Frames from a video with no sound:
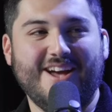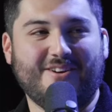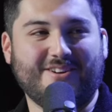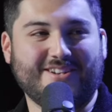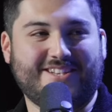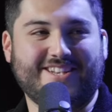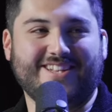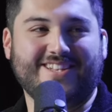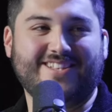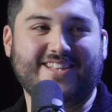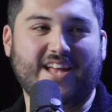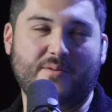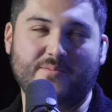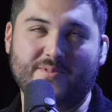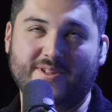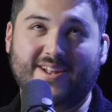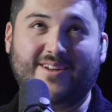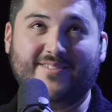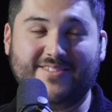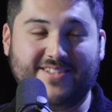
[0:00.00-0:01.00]
which is, I
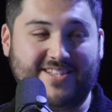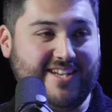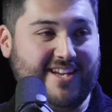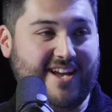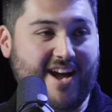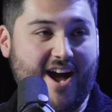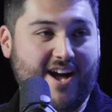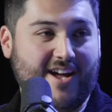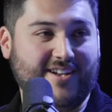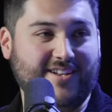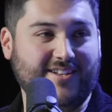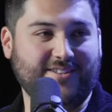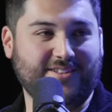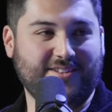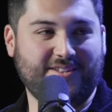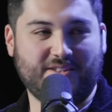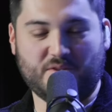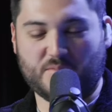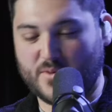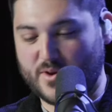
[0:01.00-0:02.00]
mean, obviously God
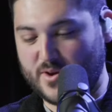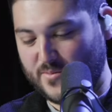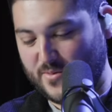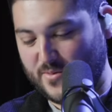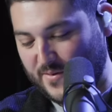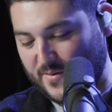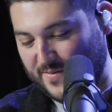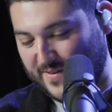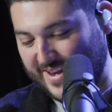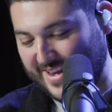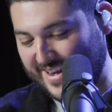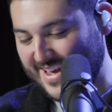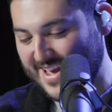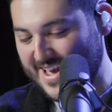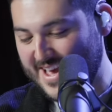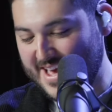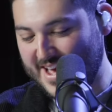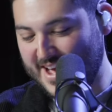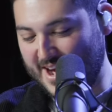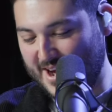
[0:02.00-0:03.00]
and the Spirit moving,
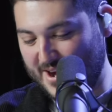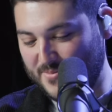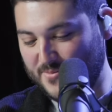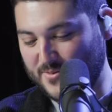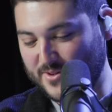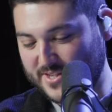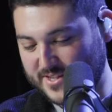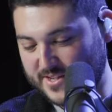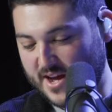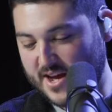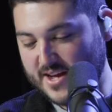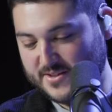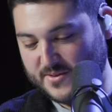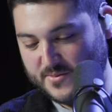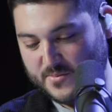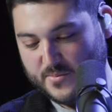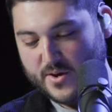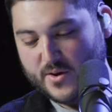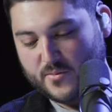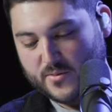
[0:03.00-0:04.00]
um, which is
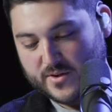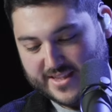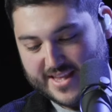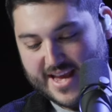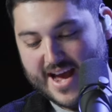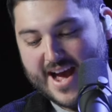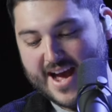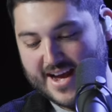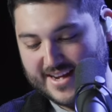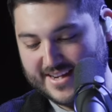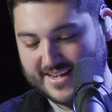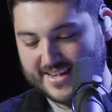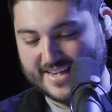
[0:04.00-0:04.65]
awesome. But with that.